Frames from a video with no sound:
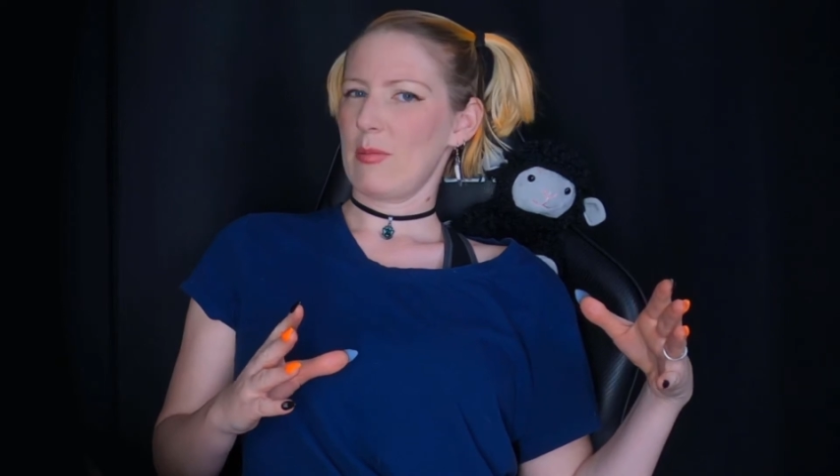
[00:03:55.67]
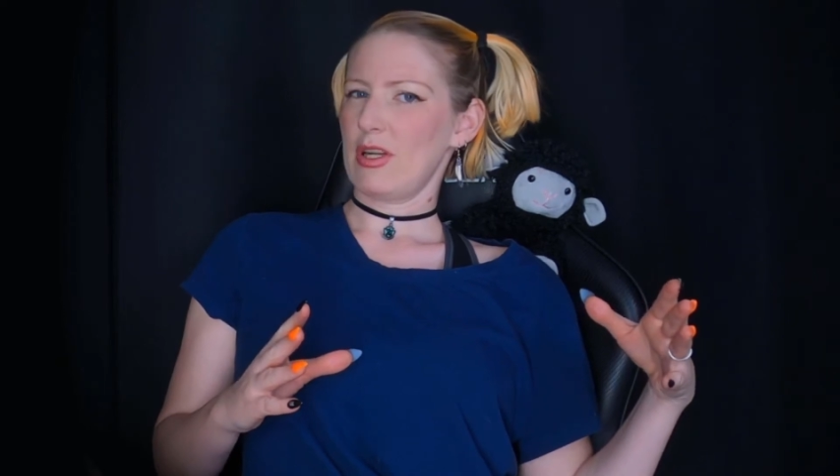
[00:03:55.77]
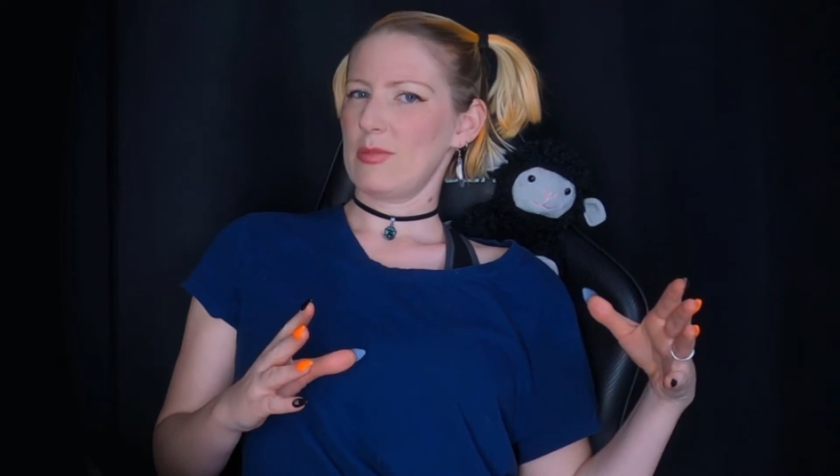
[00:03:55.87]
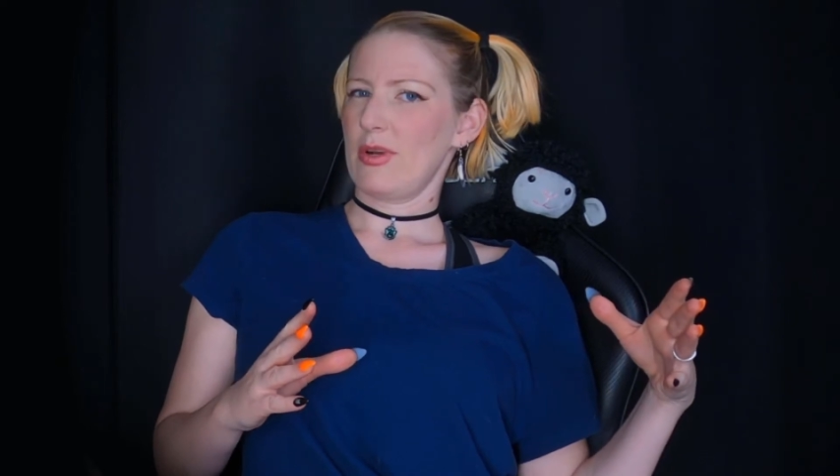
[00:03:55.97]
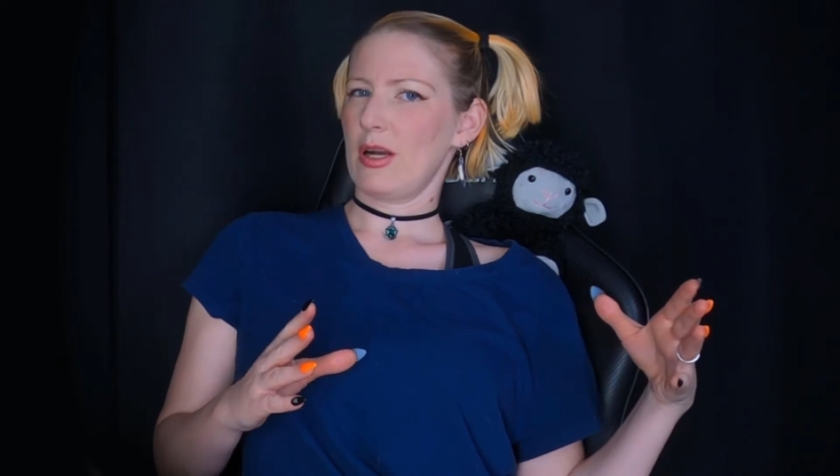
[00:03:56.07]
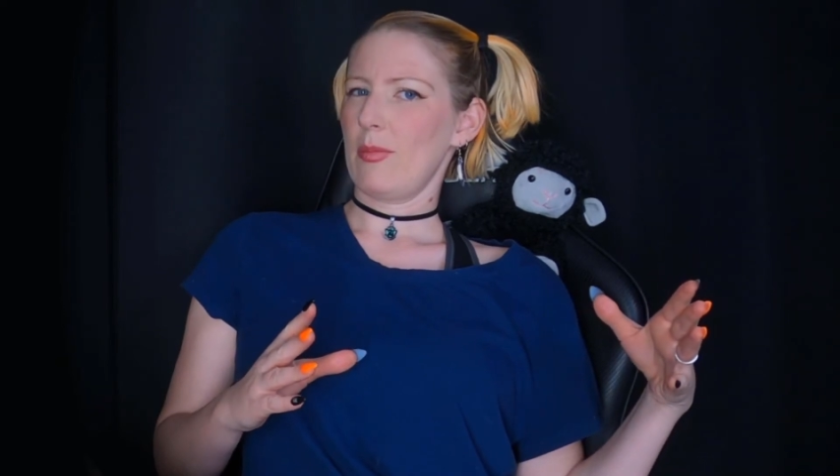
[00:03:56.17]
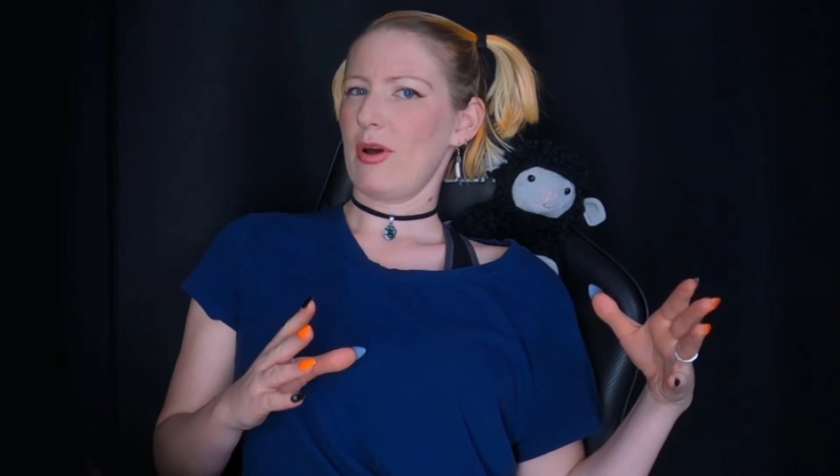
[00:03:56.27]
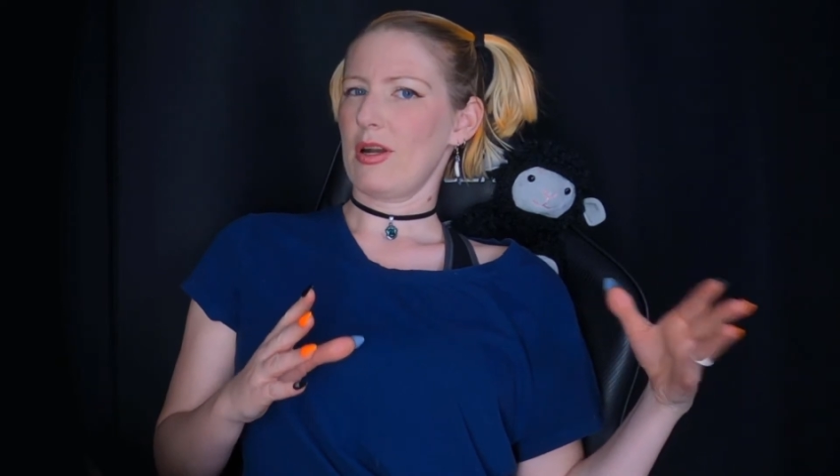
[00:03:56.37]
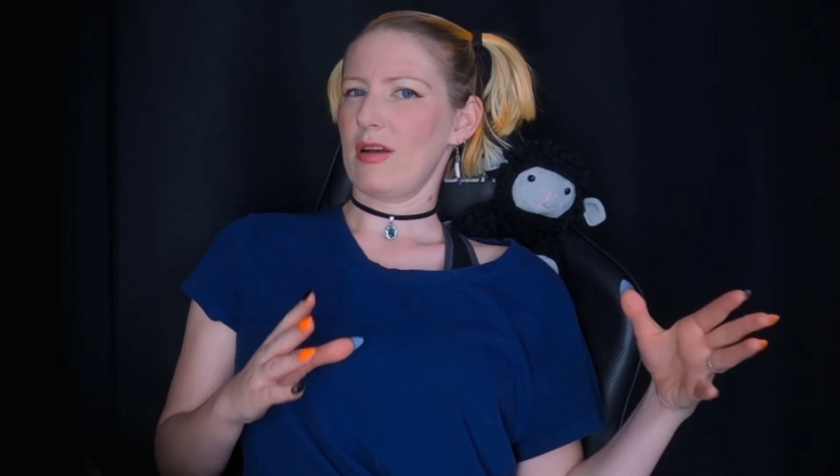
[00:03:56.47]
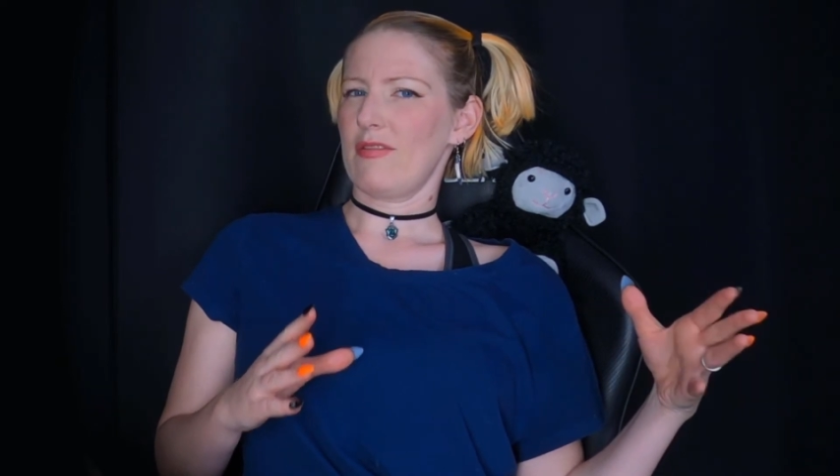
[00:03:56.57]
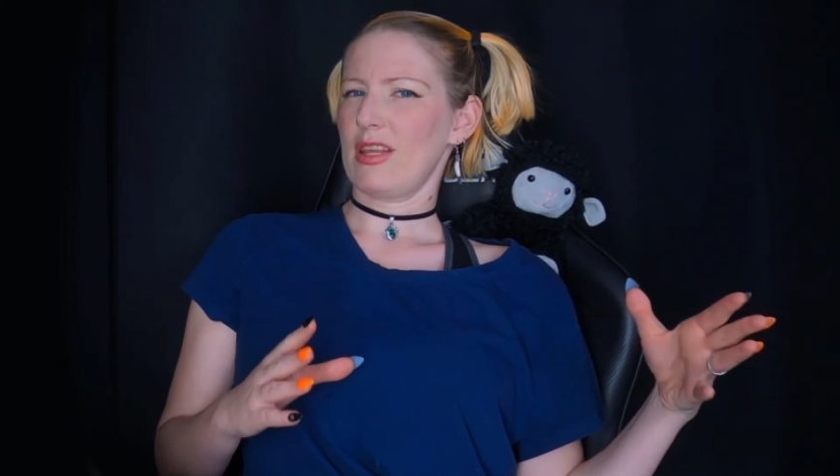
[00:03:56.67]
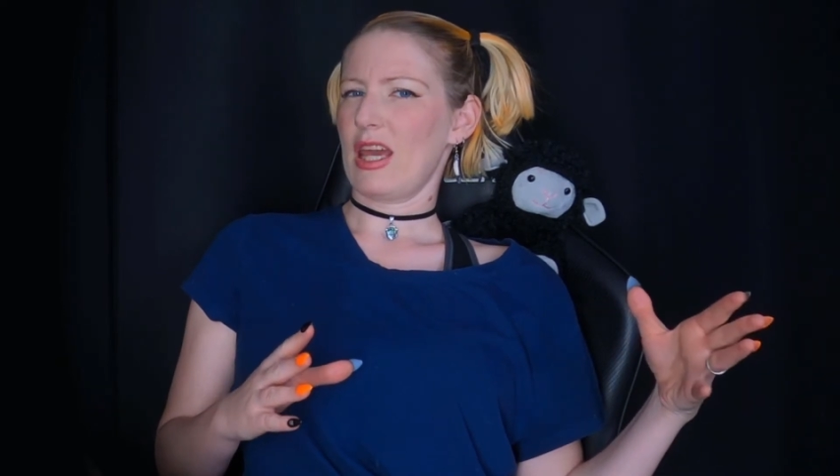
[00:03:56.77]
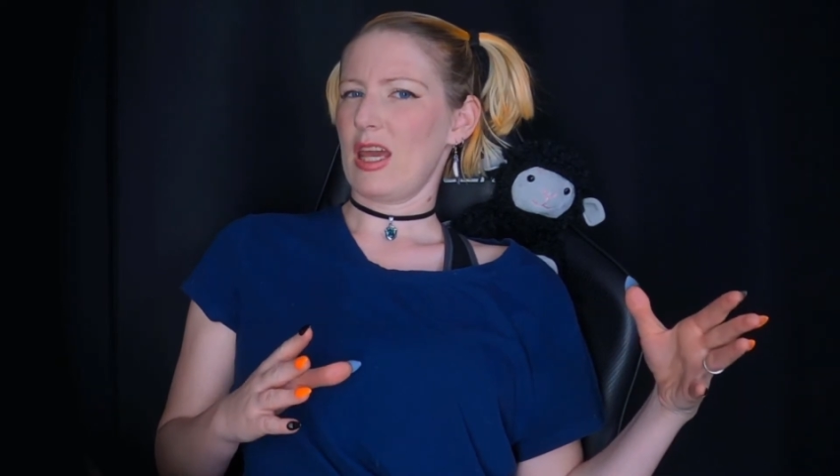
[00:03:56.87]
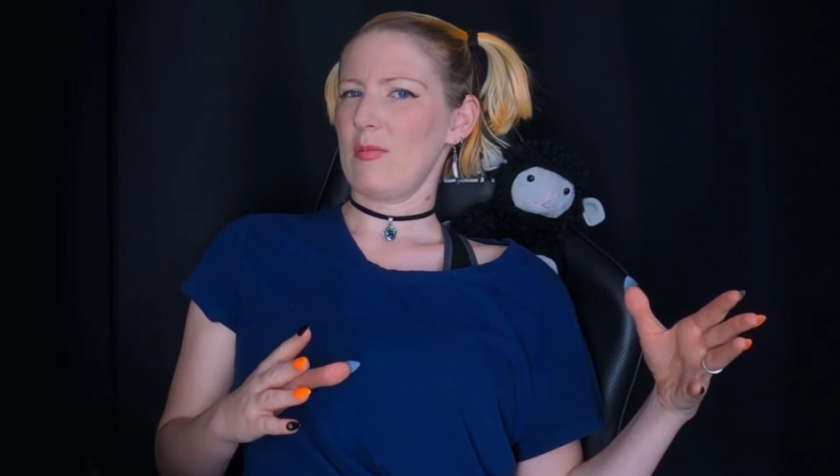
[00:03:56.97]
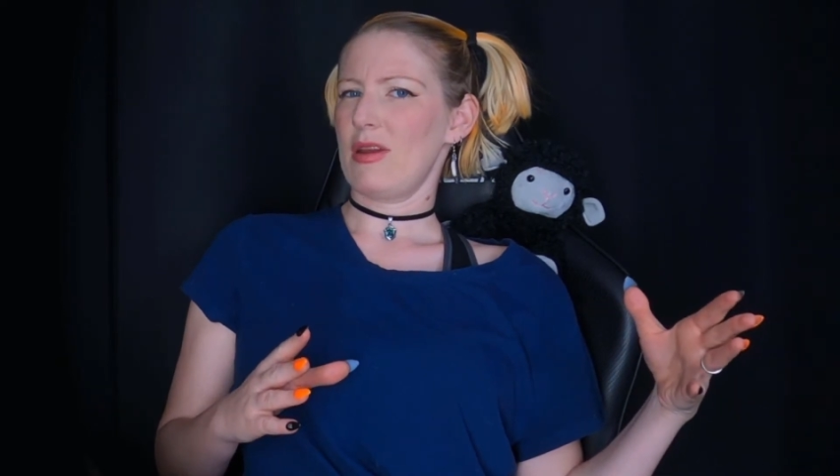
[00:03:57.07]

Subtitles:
a much bigger part of the game,